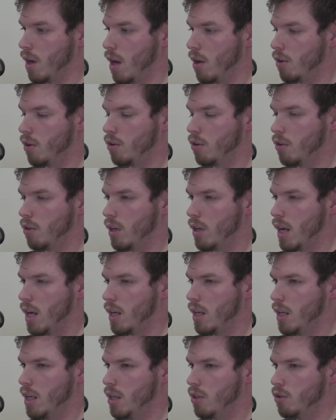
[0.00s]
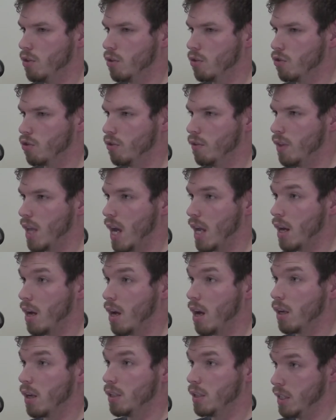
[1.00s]
I don't know any children that
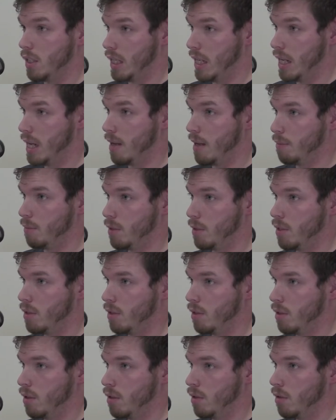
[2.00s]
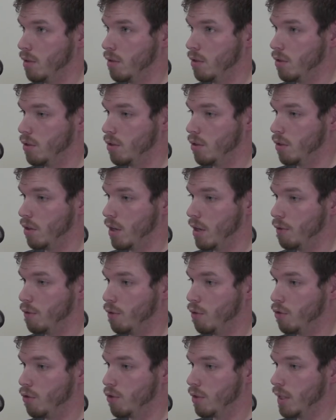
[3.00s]
are DMs. So
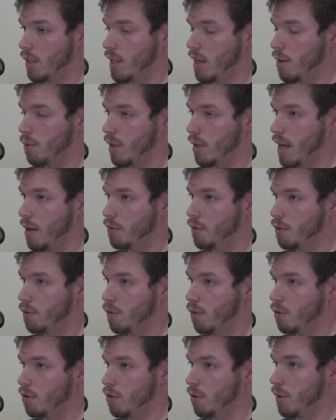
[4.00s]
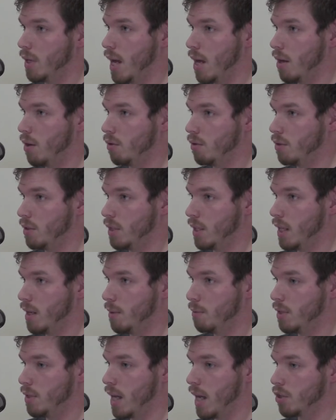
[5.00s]
unfortunately, that will have to fall to an adult
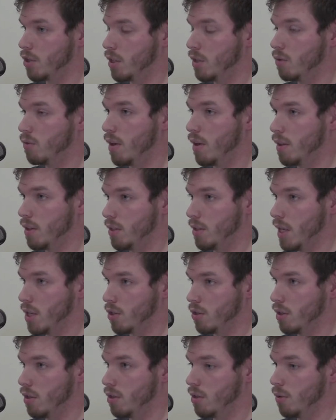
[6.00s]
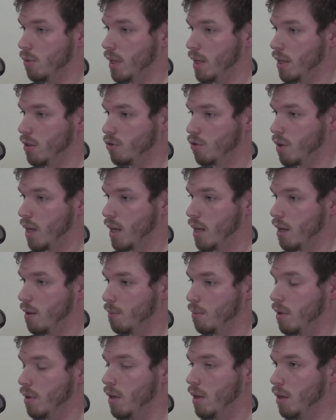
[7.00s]
DM to actually run the session until we can train
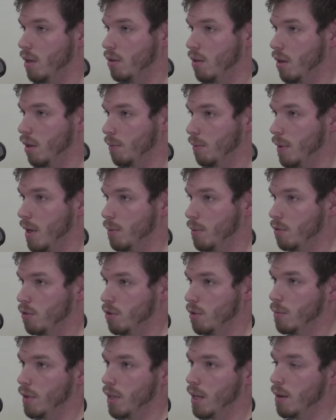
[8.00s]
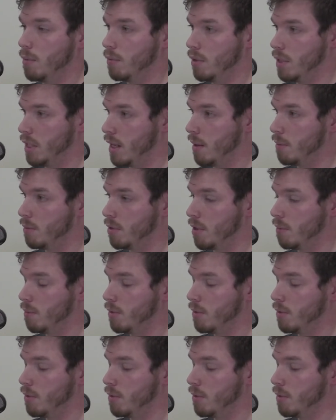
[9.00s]
up young people to become DMs